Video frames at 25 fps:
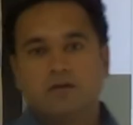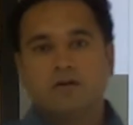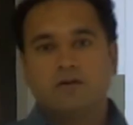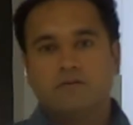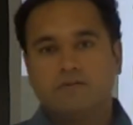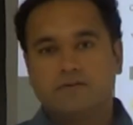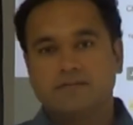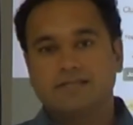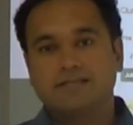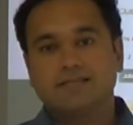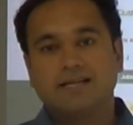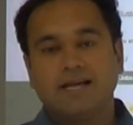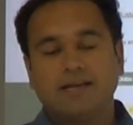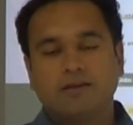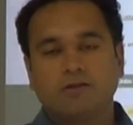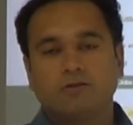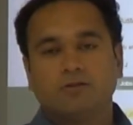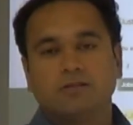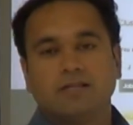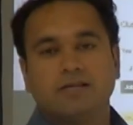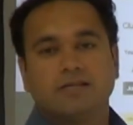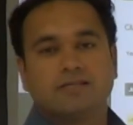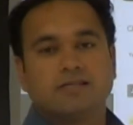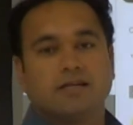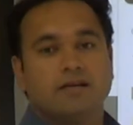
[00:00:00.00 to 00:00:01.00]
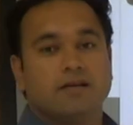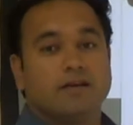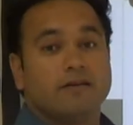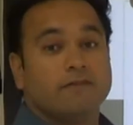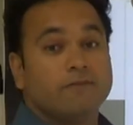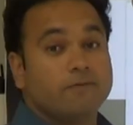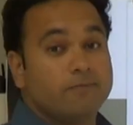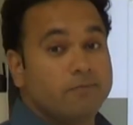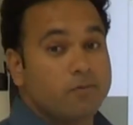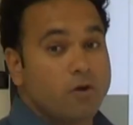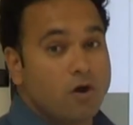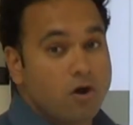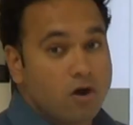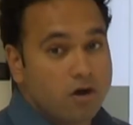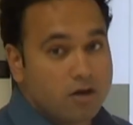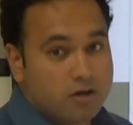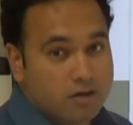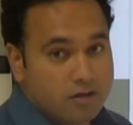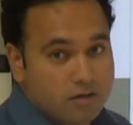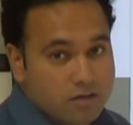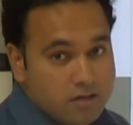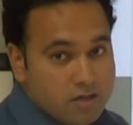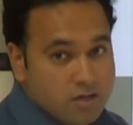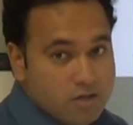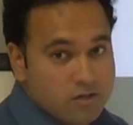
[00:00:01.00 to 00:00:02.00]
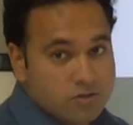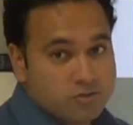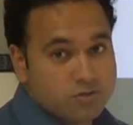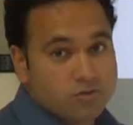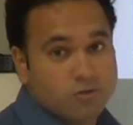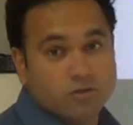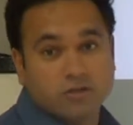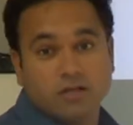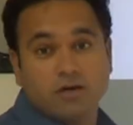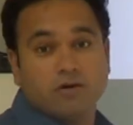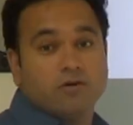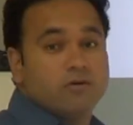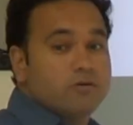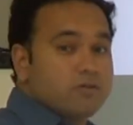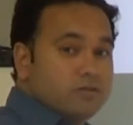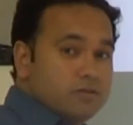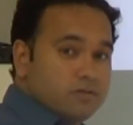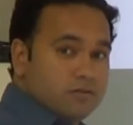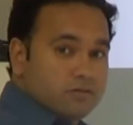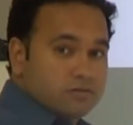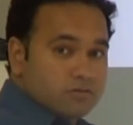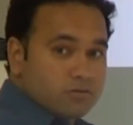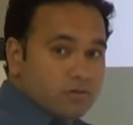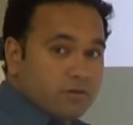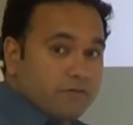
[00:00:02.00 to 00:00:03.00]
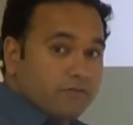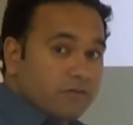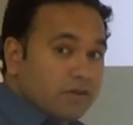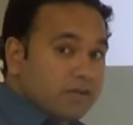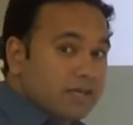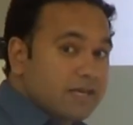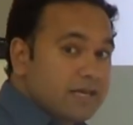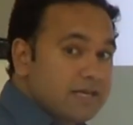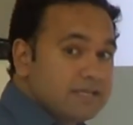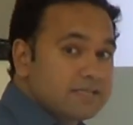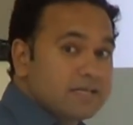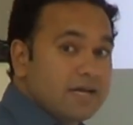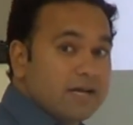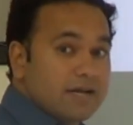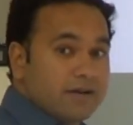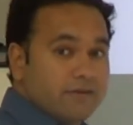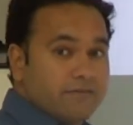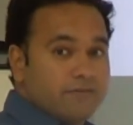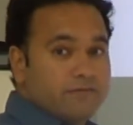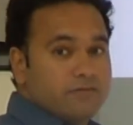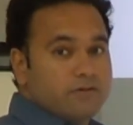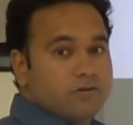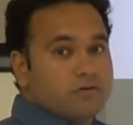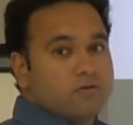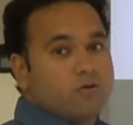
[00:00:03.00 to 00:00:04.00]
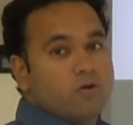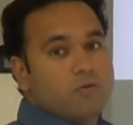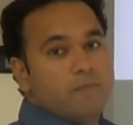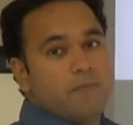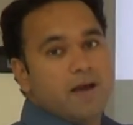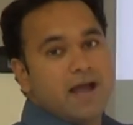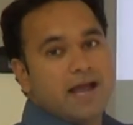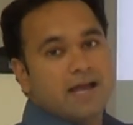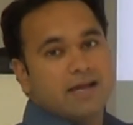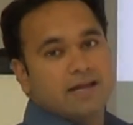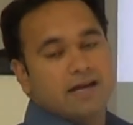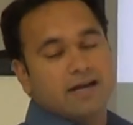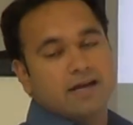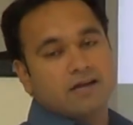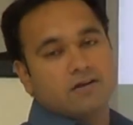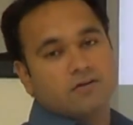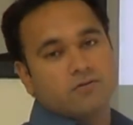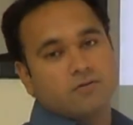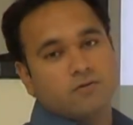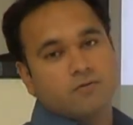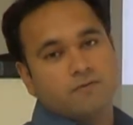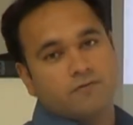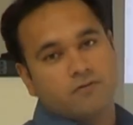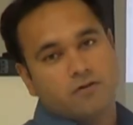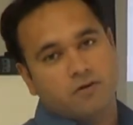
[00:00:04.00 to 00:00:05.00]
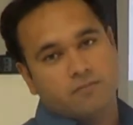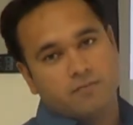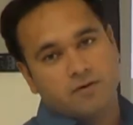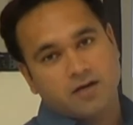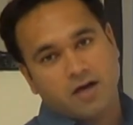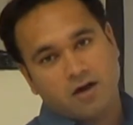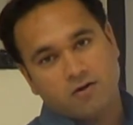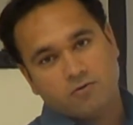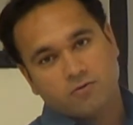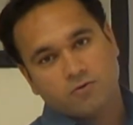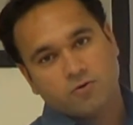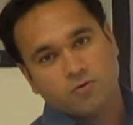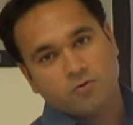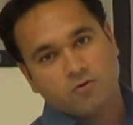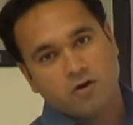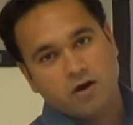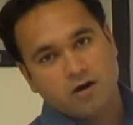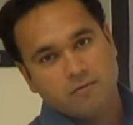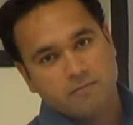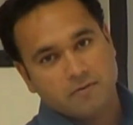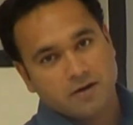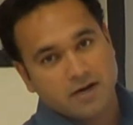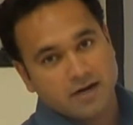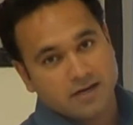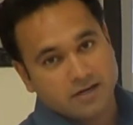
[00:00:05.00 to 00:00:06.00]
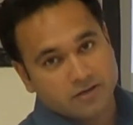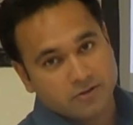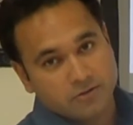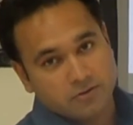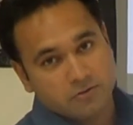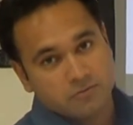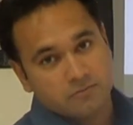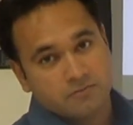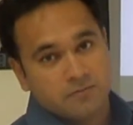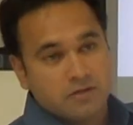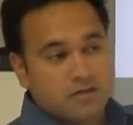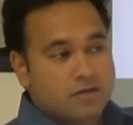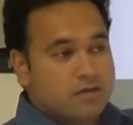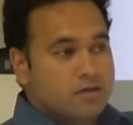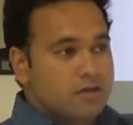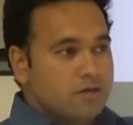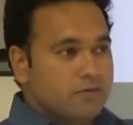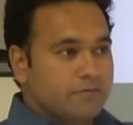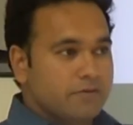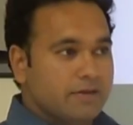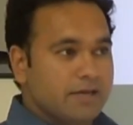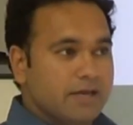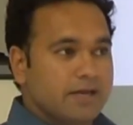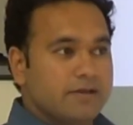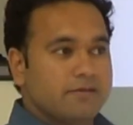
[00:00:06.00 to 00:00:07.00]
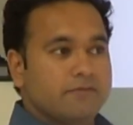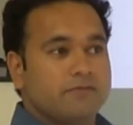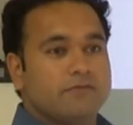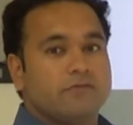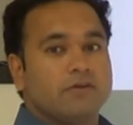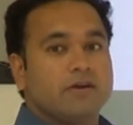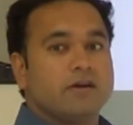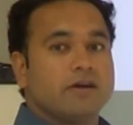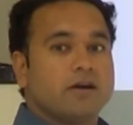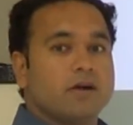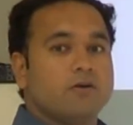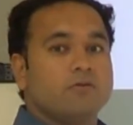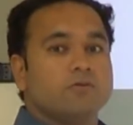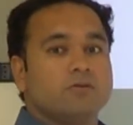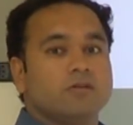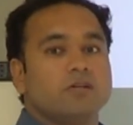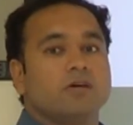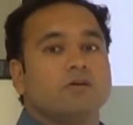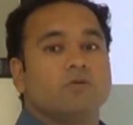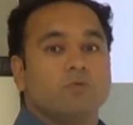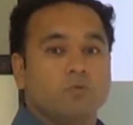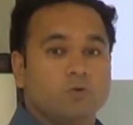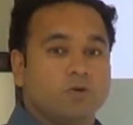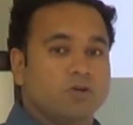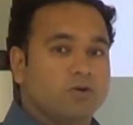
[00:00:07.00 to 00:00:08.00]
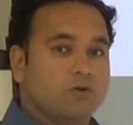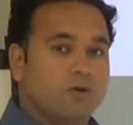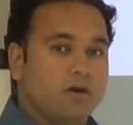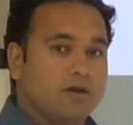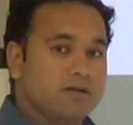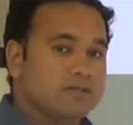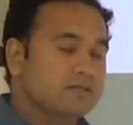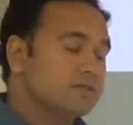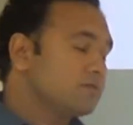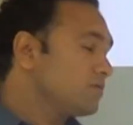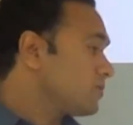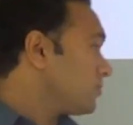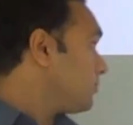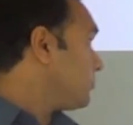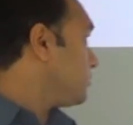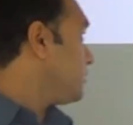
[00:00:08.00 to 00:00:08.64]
which is like there is an if block. So if in case I go back, right, from down to up, right, we can figure out the root cause. So